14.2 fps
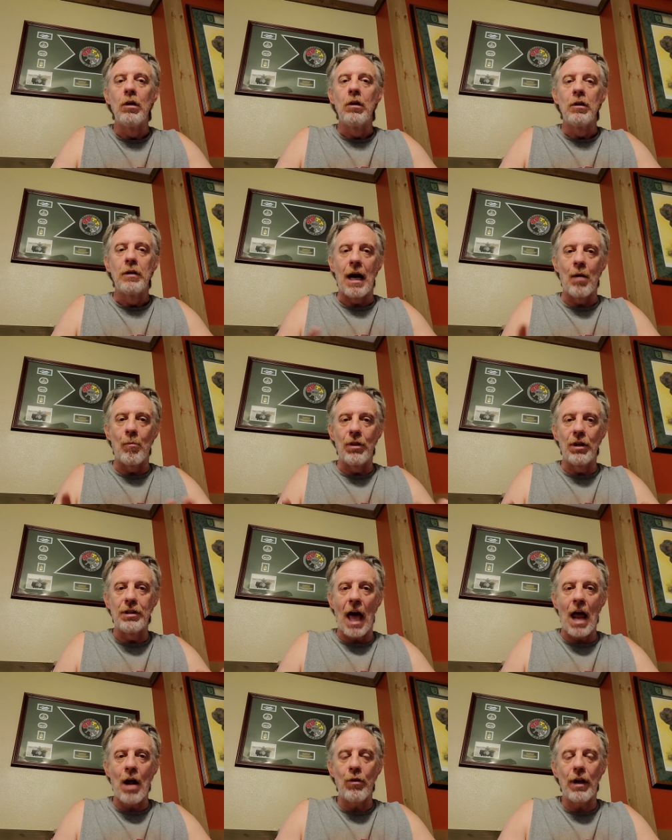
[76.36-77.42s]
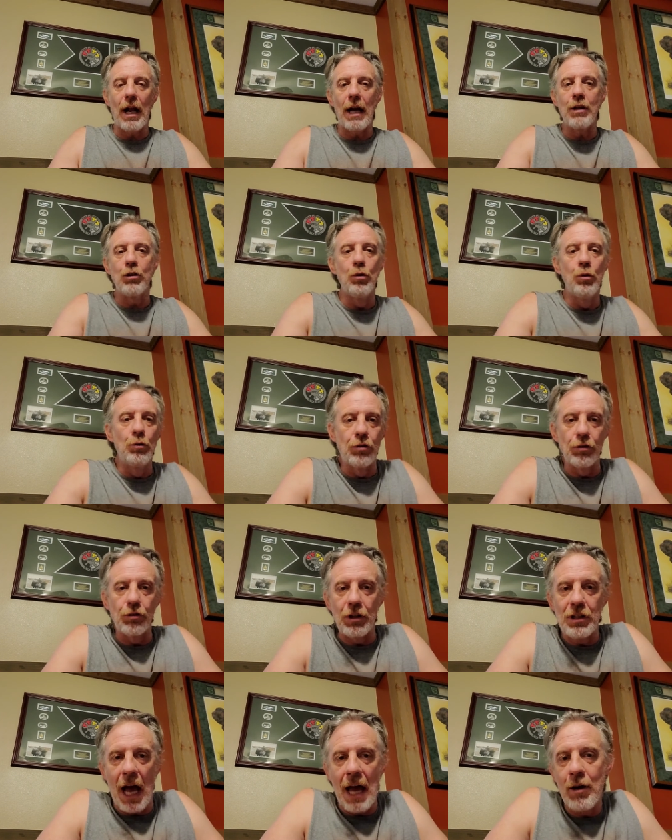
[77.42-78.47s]
Now, the dyno that I use is a
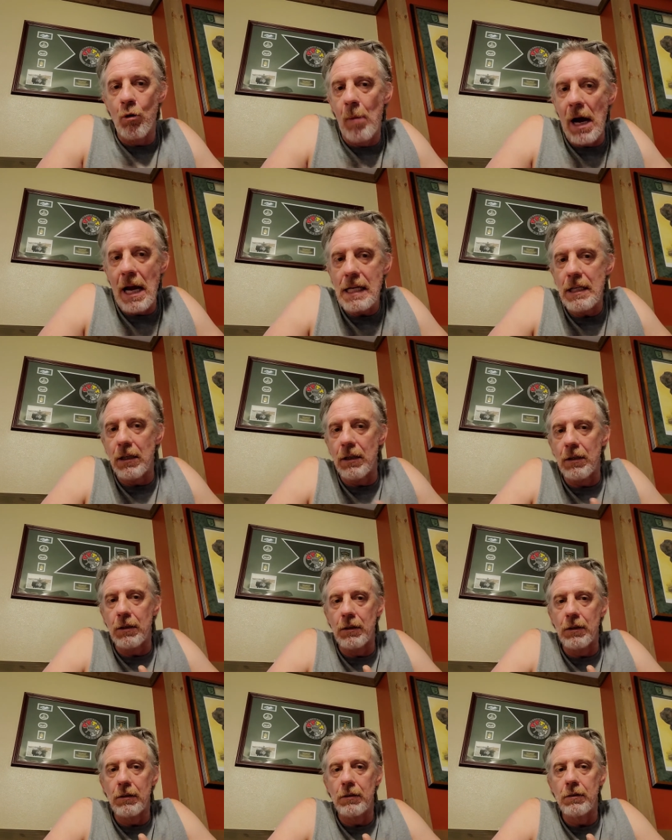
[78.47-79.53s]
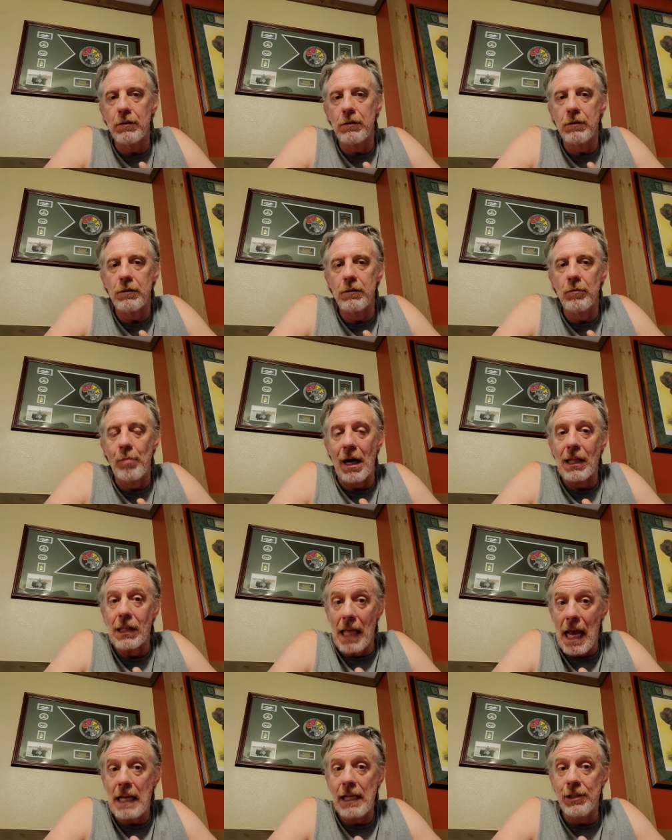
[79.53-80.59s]
Dynamite by
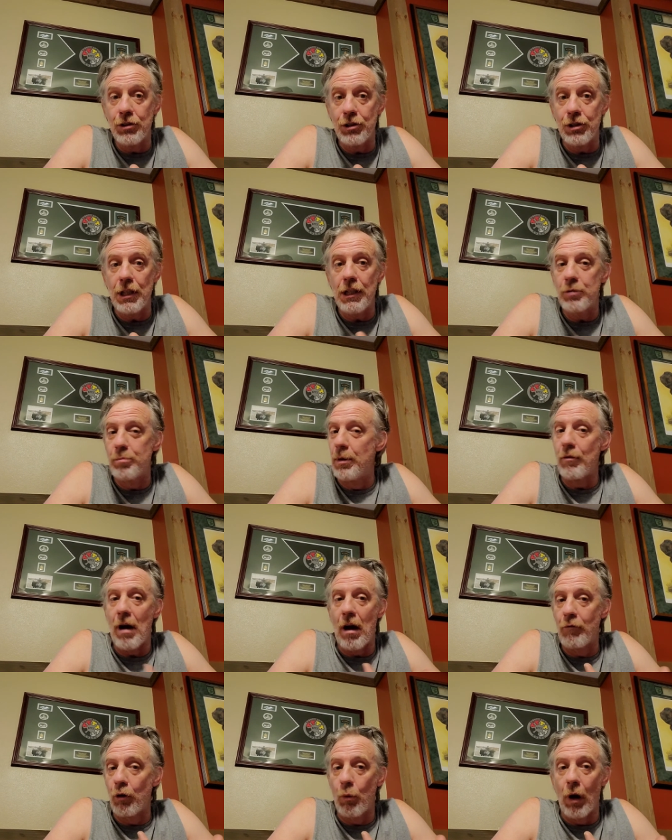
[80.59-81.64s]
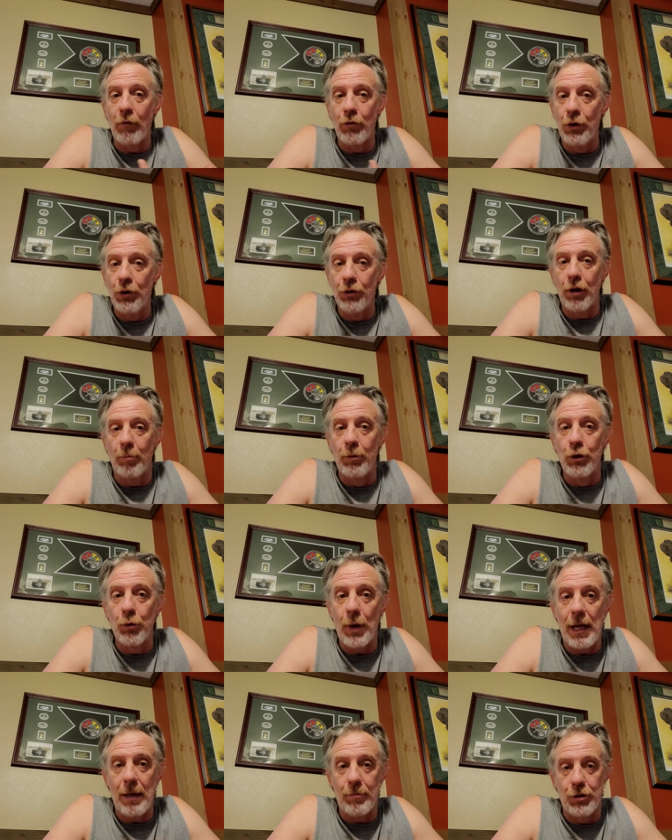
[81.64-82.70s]
Land & Sea. It's been around for quite a few years up in New
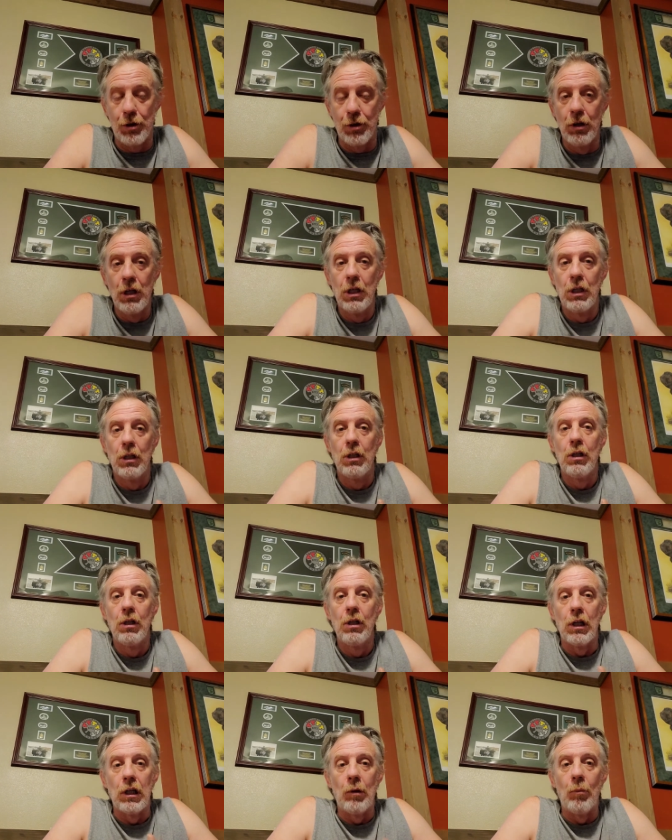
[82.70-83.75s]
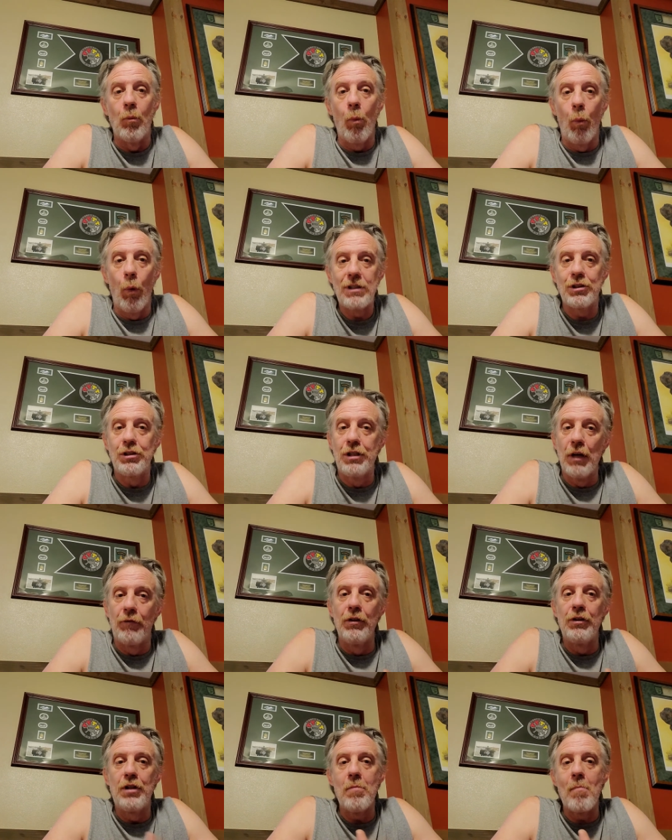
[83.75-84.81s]
Hampshire. What's
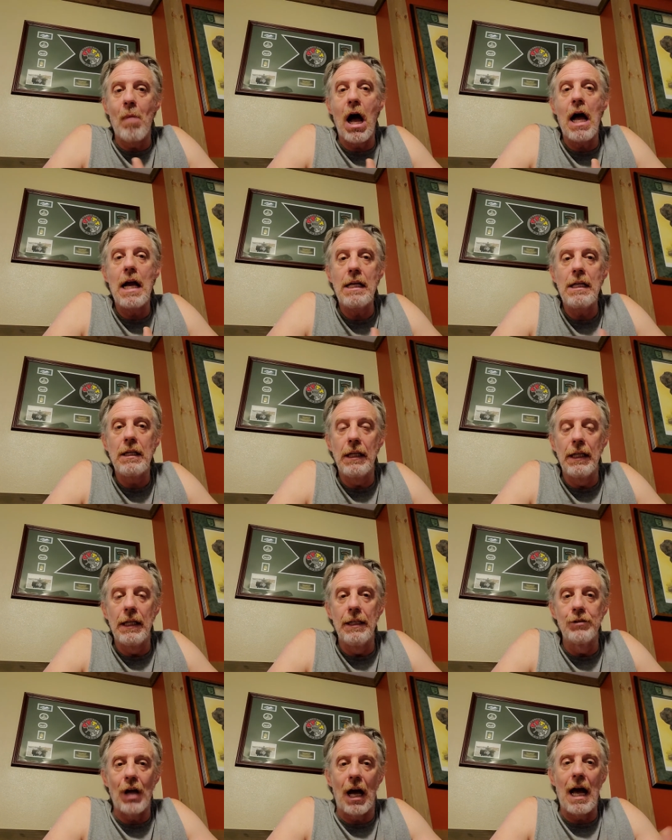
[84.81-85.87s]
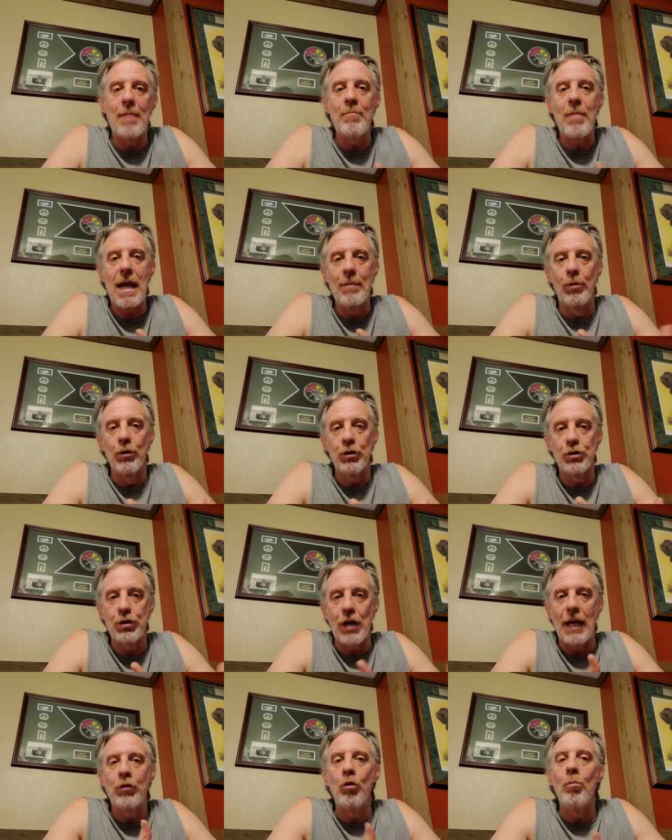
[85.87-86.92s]
different than mine is I'm able to
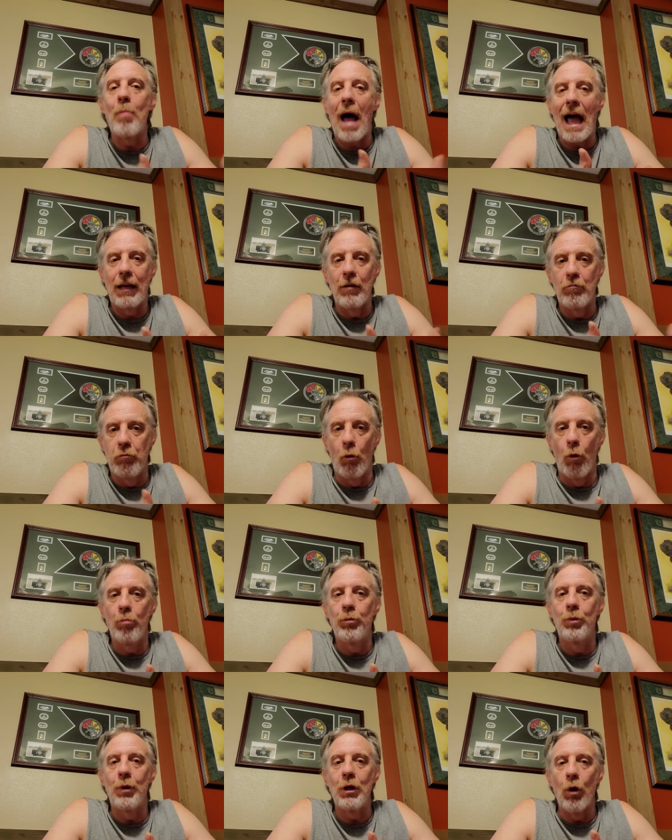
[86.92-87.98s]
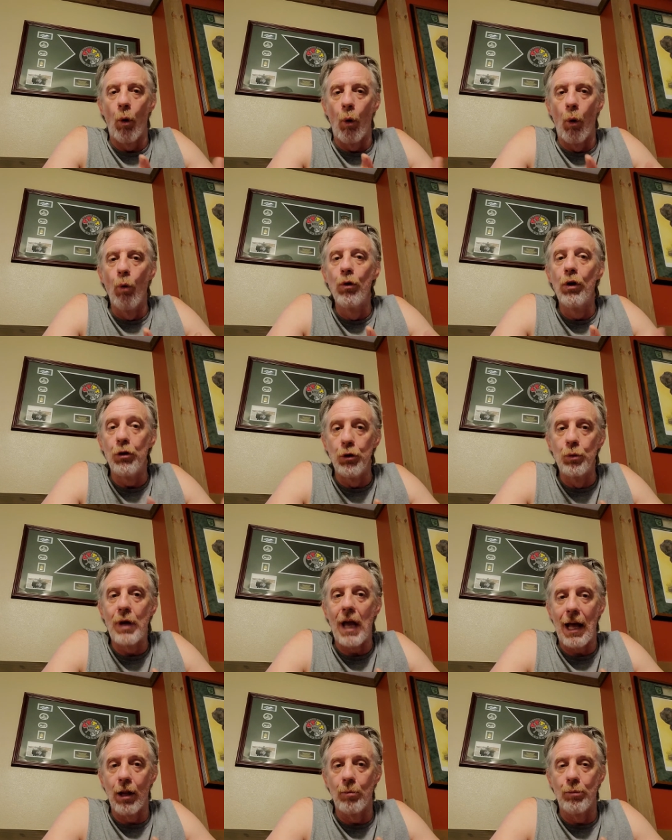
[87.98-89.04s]
cycle back and forth between old and new
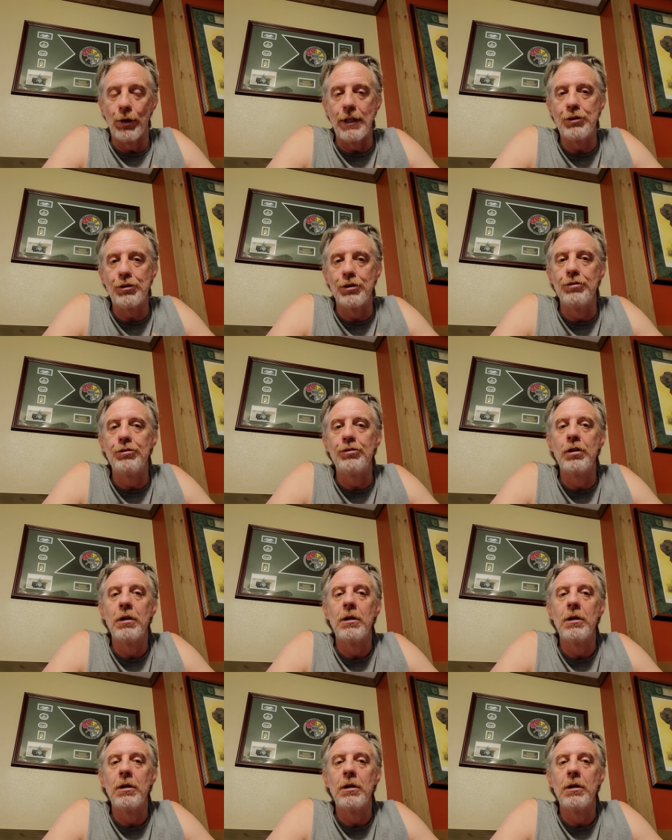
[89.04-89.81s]
calibrations.